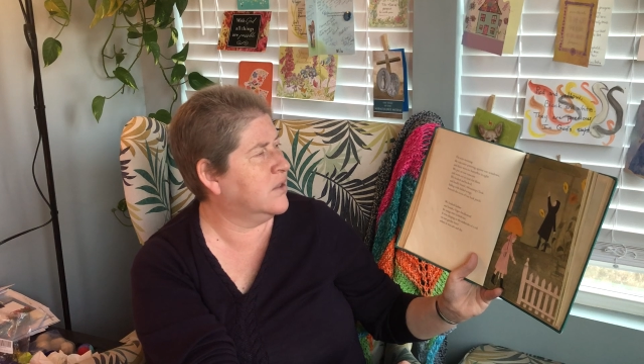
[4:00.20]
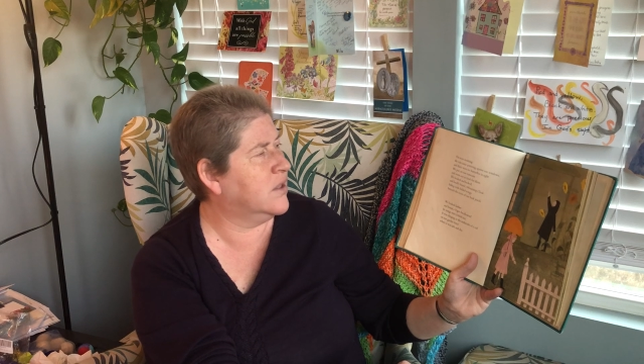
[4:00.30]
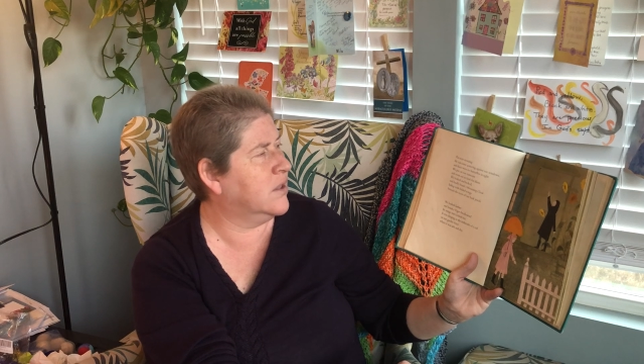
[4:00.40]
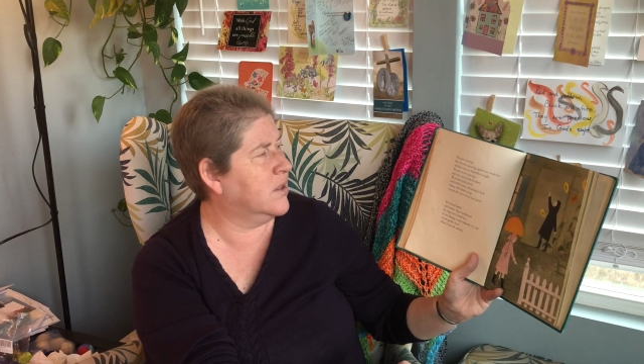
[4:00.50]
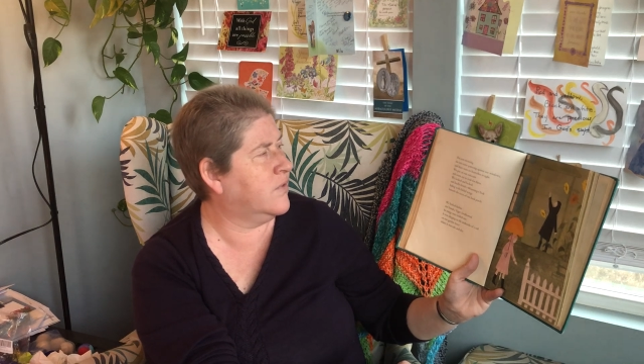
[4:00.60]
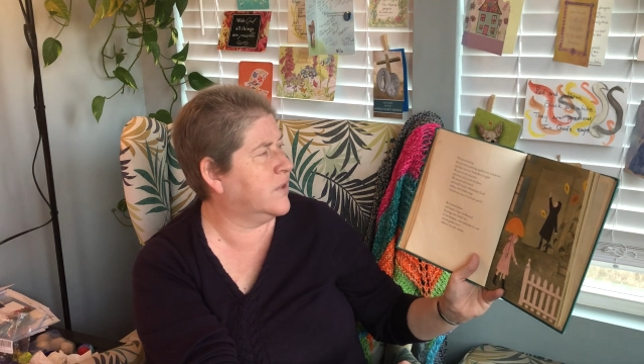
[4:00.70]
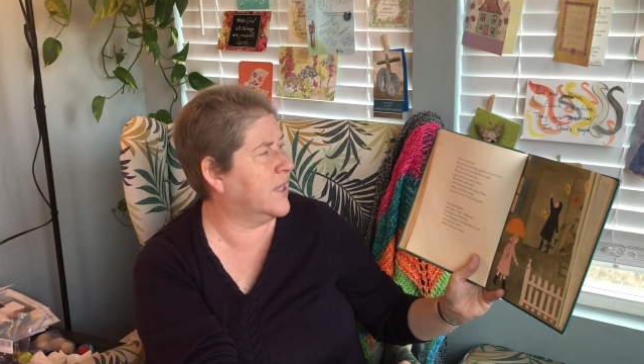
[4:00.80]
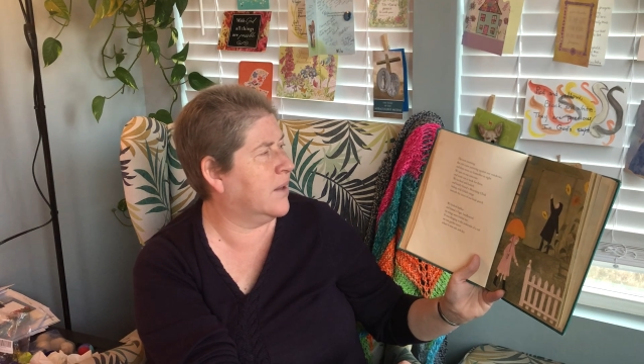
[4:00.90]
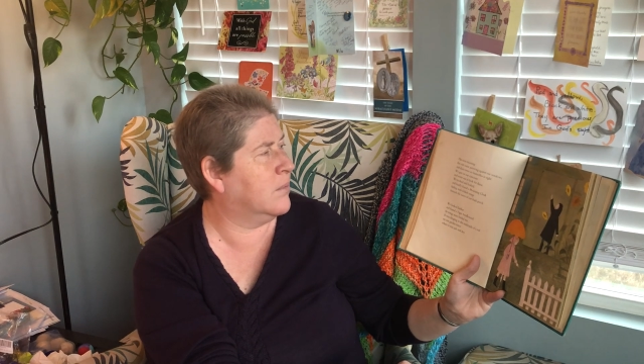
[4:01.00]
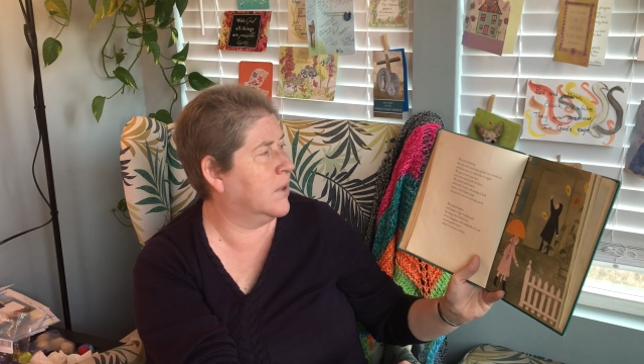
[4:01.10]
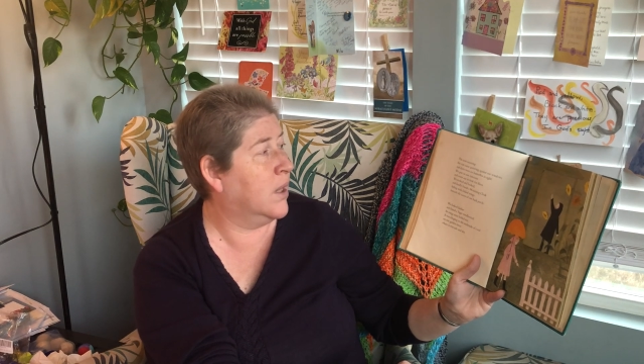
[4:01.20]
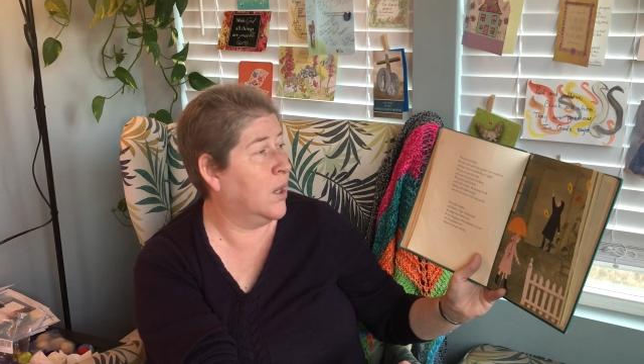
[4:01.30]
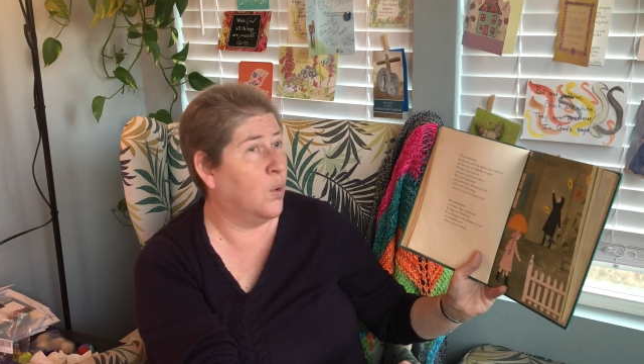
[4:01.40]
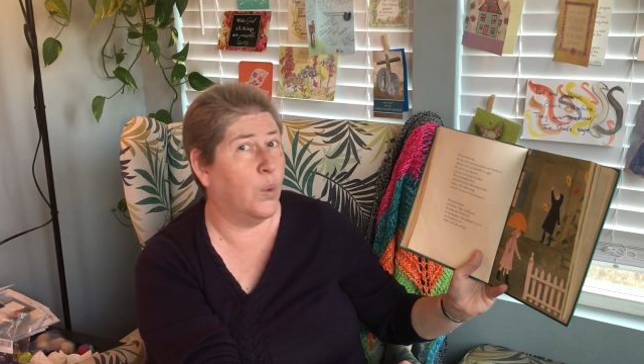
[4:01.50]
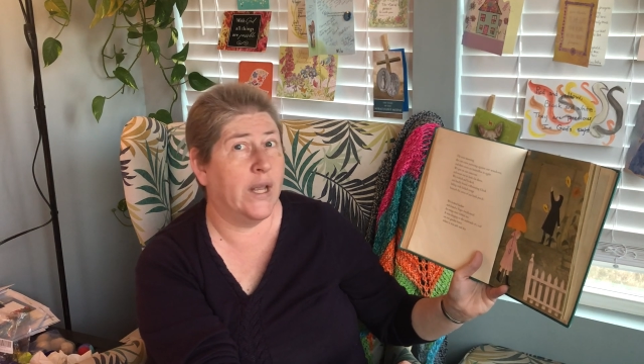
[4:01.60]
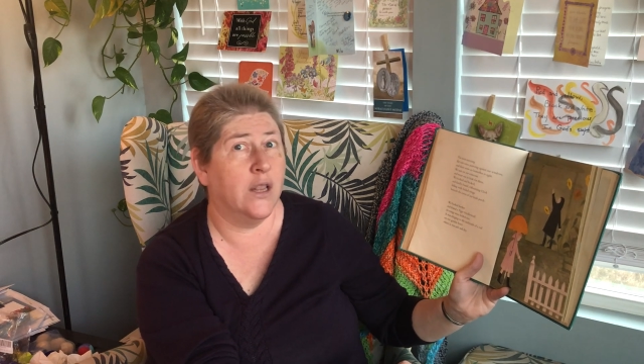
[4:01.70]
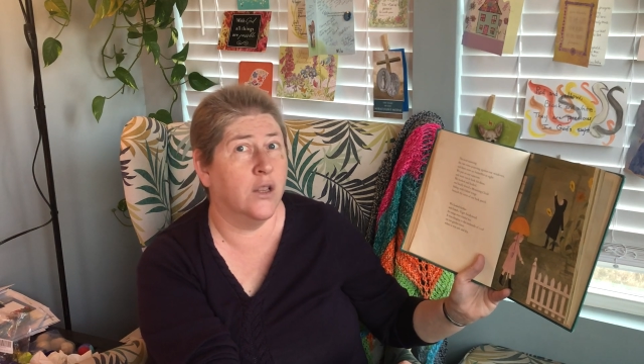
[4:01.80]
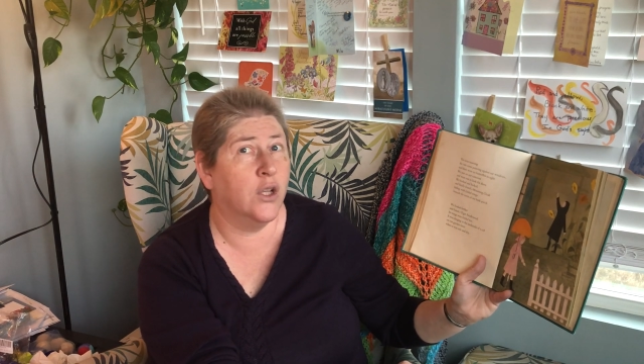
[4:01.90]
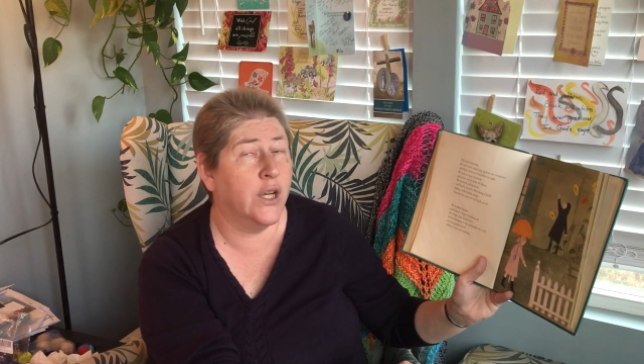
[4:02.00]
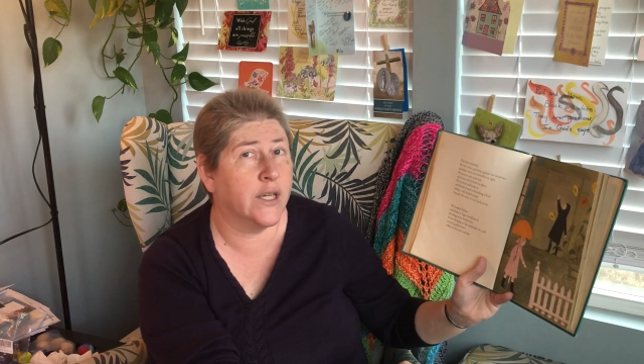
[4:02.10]
to look for them. We
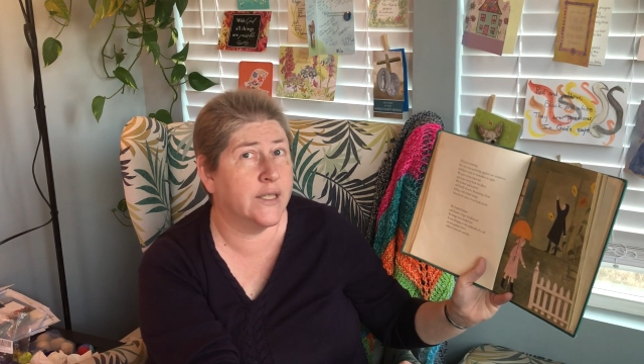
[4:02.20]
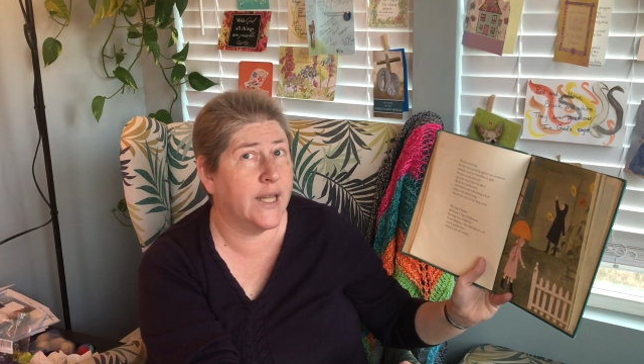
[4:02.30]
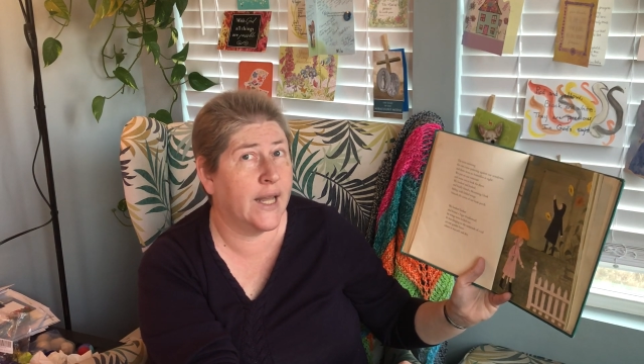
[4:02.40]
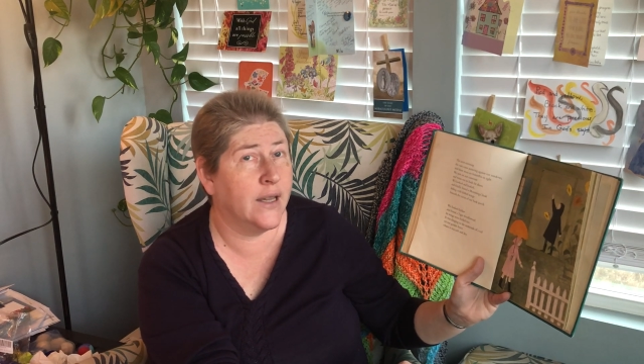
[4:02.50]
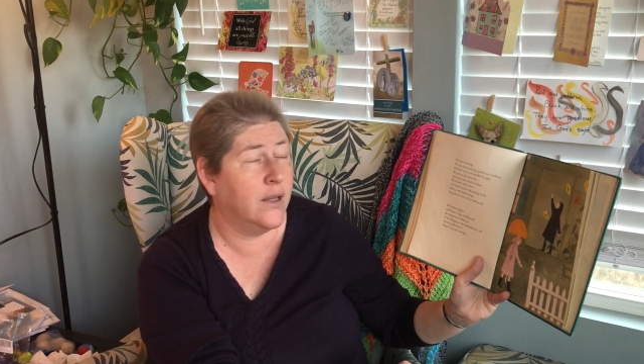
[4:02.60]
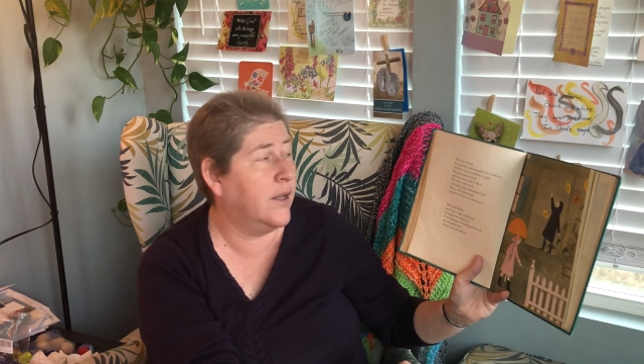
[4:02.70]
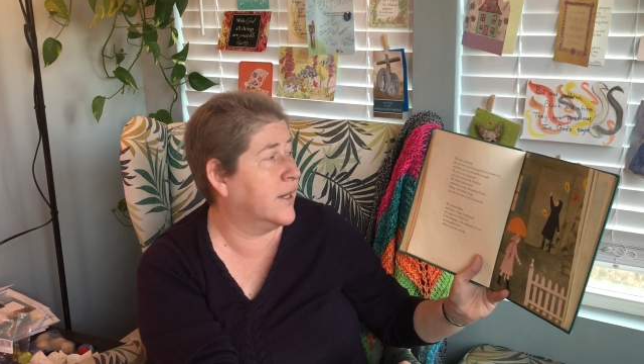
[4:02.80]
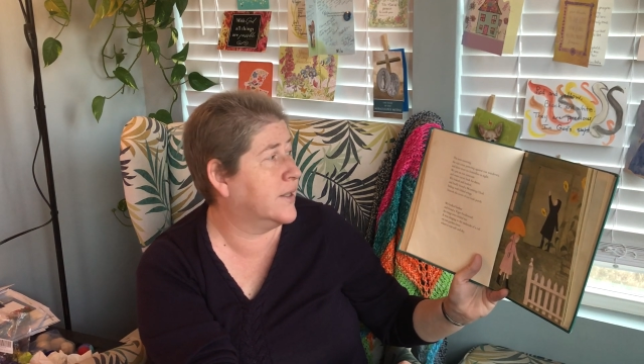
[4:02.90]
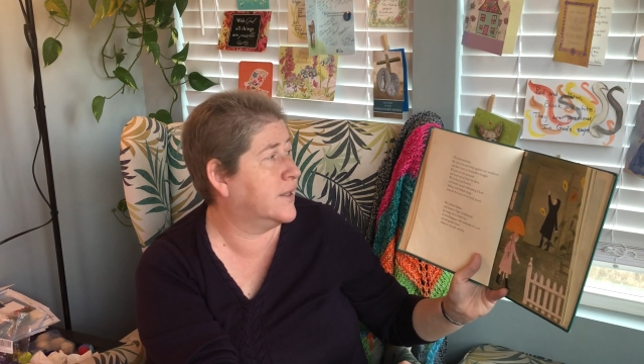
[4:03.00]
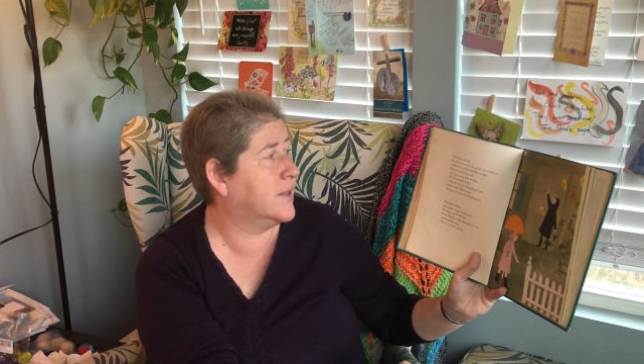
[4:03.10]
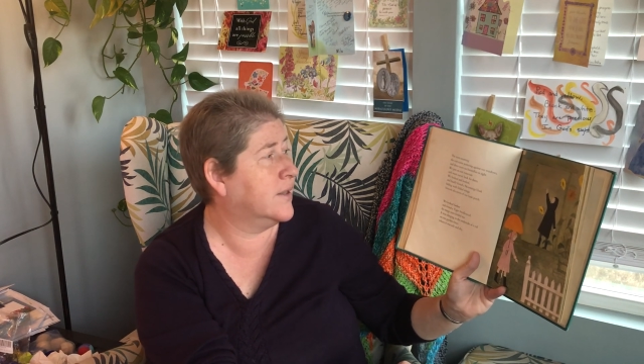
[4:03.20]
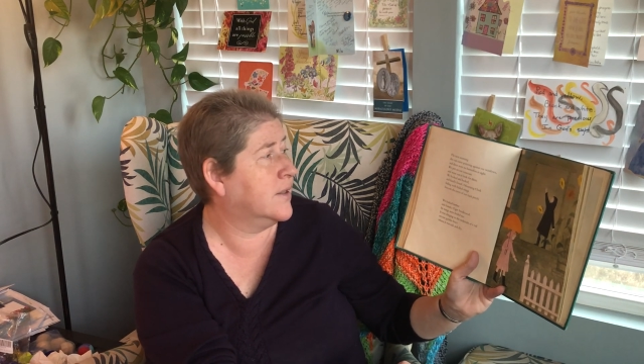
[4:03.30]
looked and looked,